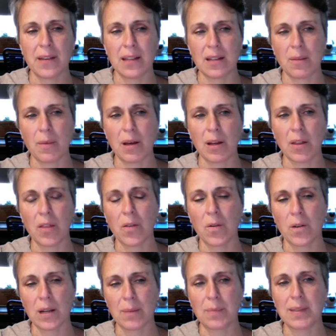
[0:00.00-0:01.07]
fell among
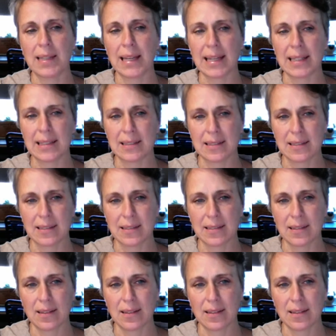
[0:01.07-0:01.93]
thorny plants.